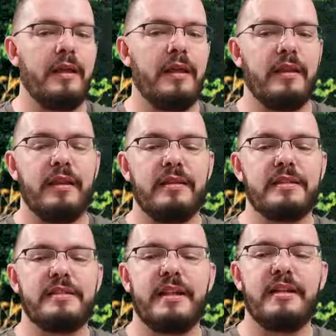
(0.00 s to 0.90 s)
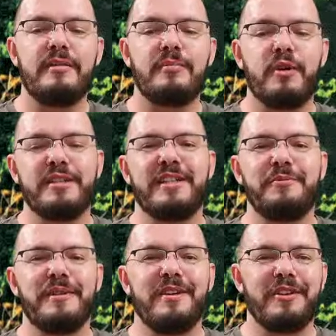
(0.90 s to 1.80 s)
The second project
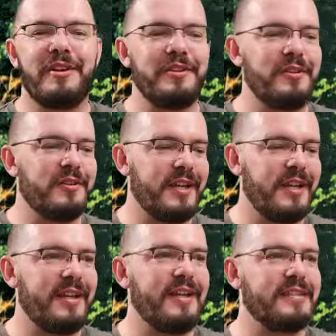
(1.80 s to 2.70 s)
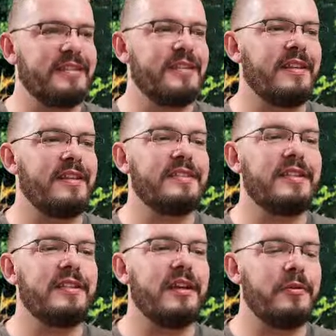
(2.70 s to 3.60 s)
we are going to look at is the
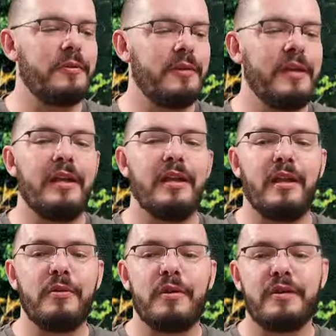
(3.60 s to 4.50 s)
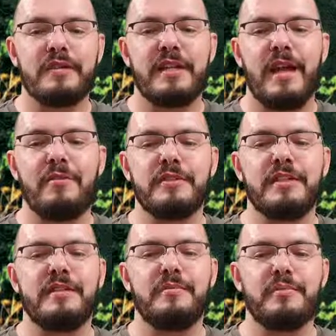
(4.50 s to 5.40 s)
CIDCO low-cost
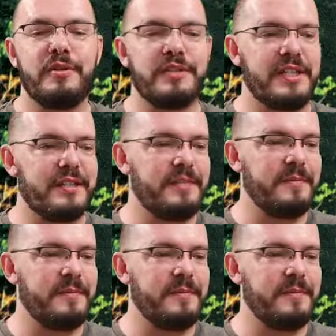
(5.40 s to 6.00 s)
housing project.